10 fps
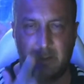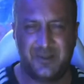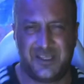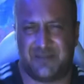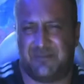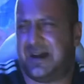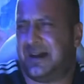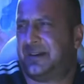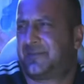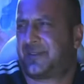It doesn't
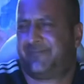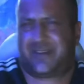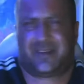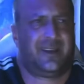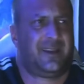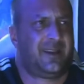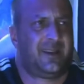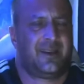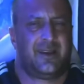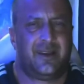matter.
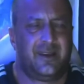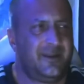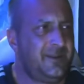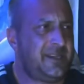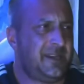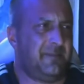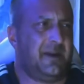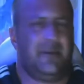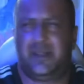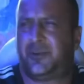What does it
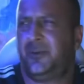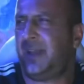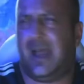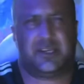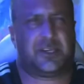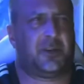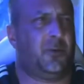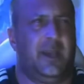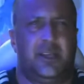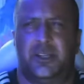matter? I mean, don't ask
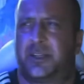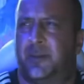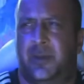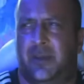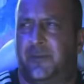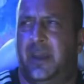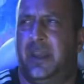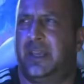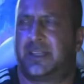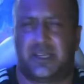questions about your
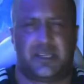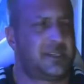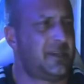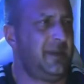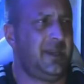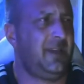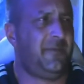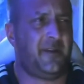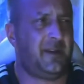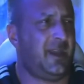very existence. I mean, you
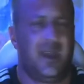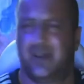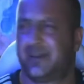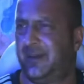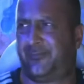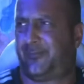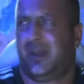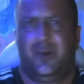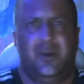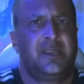fuck.
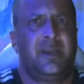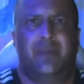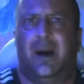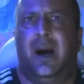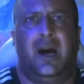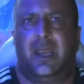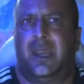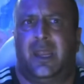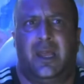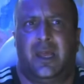What does it matter?
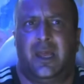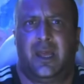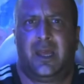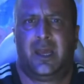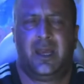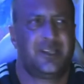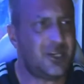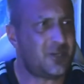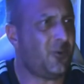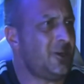
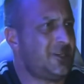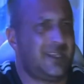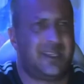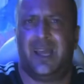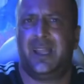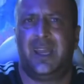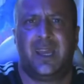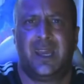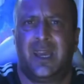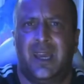Just watch your telly
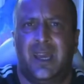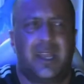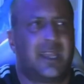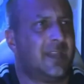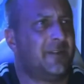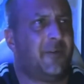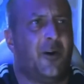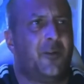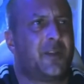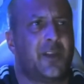and get
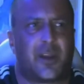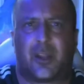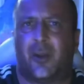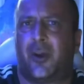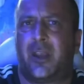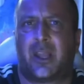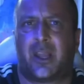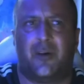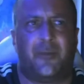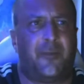involved in the rhetoric
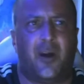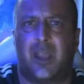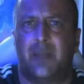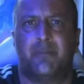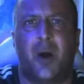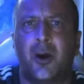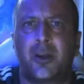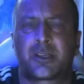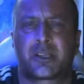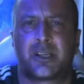of fucking
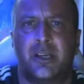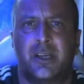mongs.